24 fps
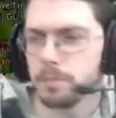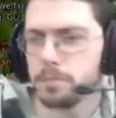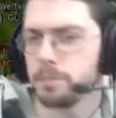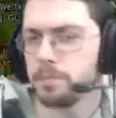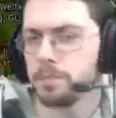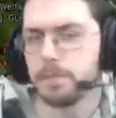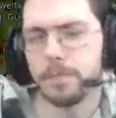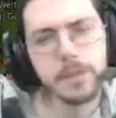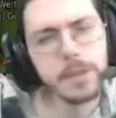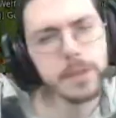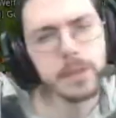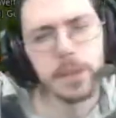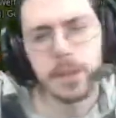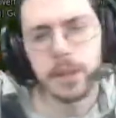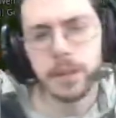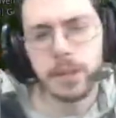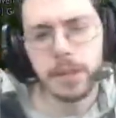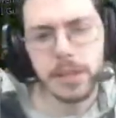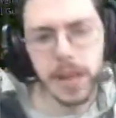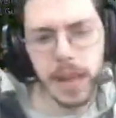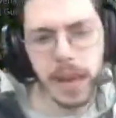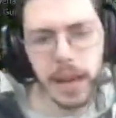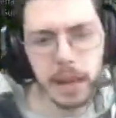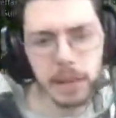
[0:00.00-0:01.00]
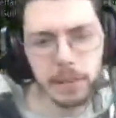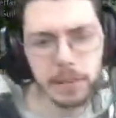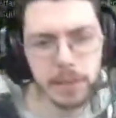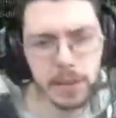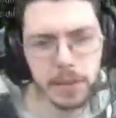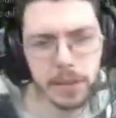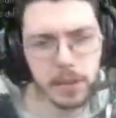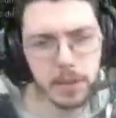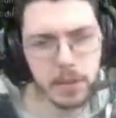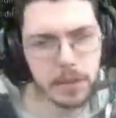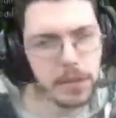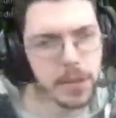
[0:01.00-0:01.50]
certain times
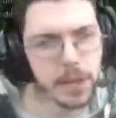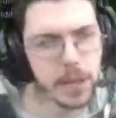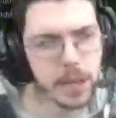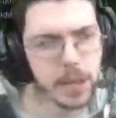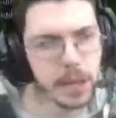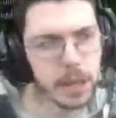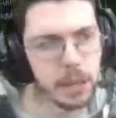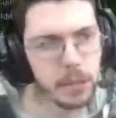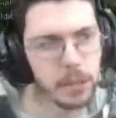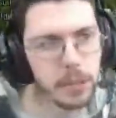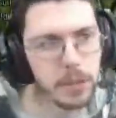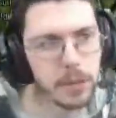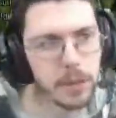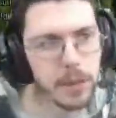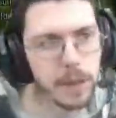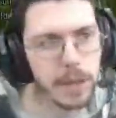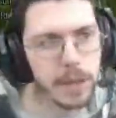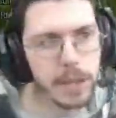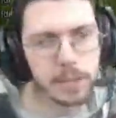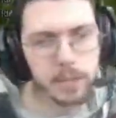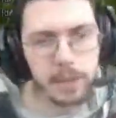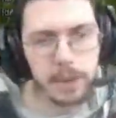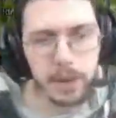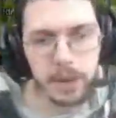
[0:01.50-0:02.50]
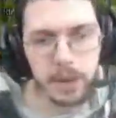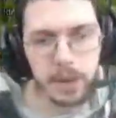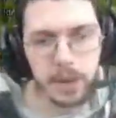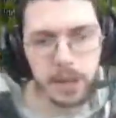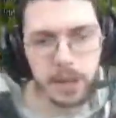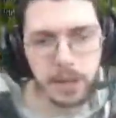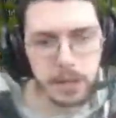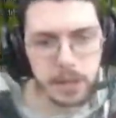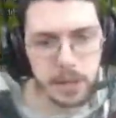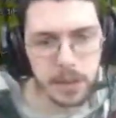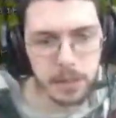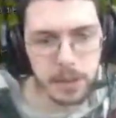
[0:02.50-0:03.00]
there's like double experience
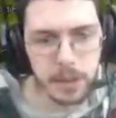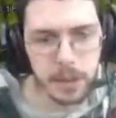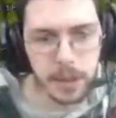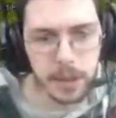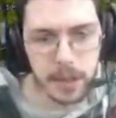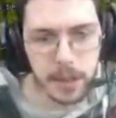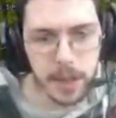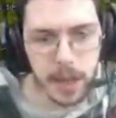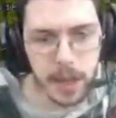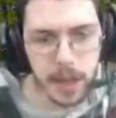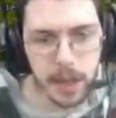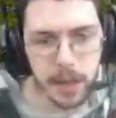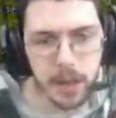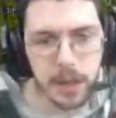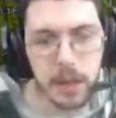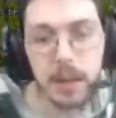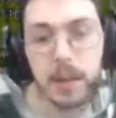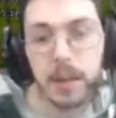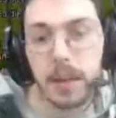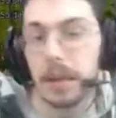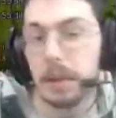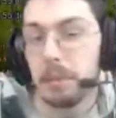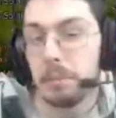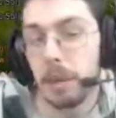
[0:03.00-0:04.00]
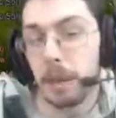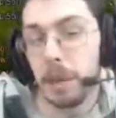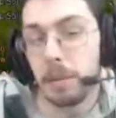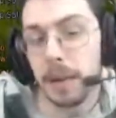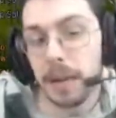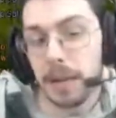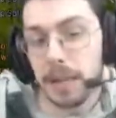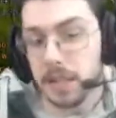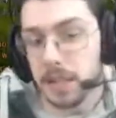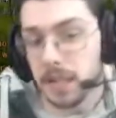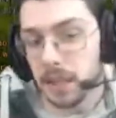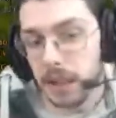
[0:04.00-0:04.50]
or something like that. Maybe I
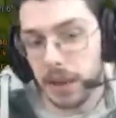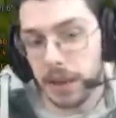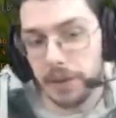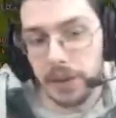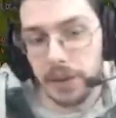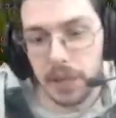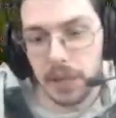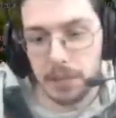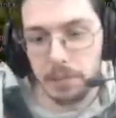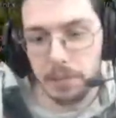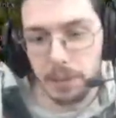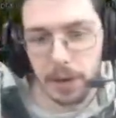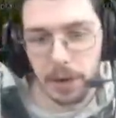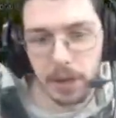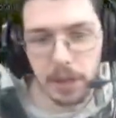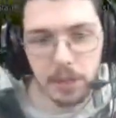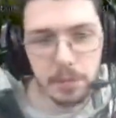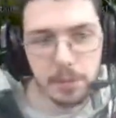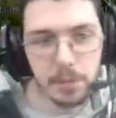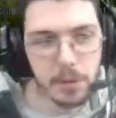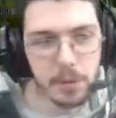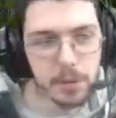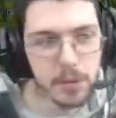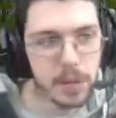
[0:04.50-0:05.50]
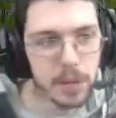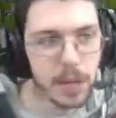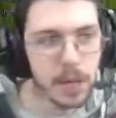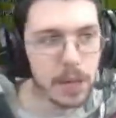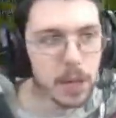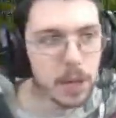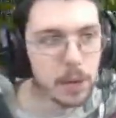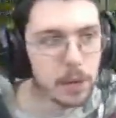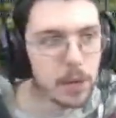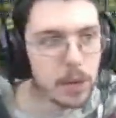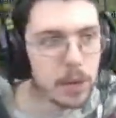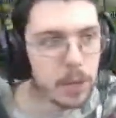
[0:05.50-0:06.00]
still have an experience boost and I
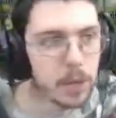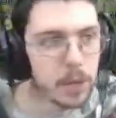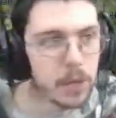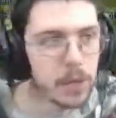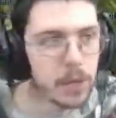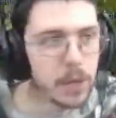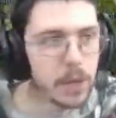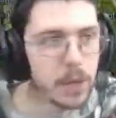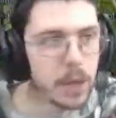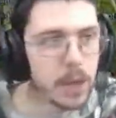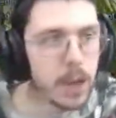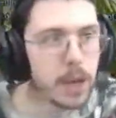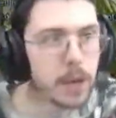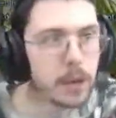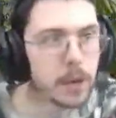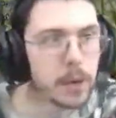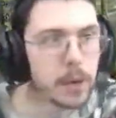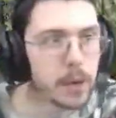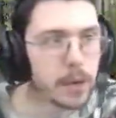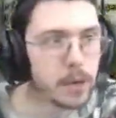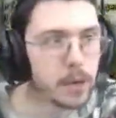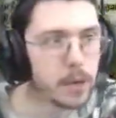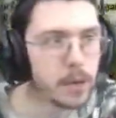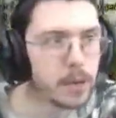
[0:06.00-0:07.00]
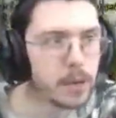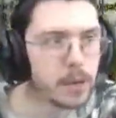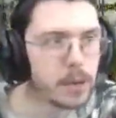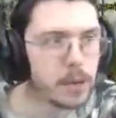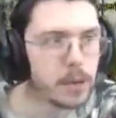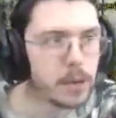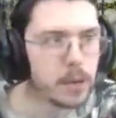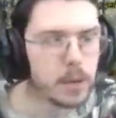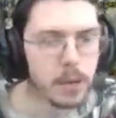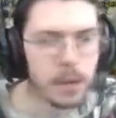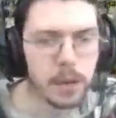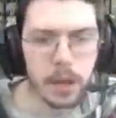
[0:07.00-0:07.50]
don't know it. I don't know.
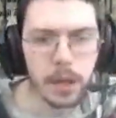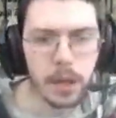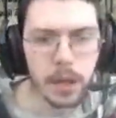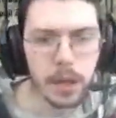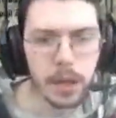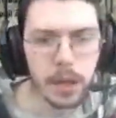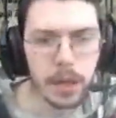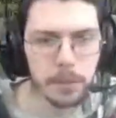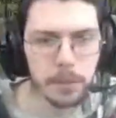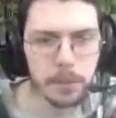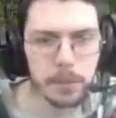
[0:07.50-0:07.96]
Um,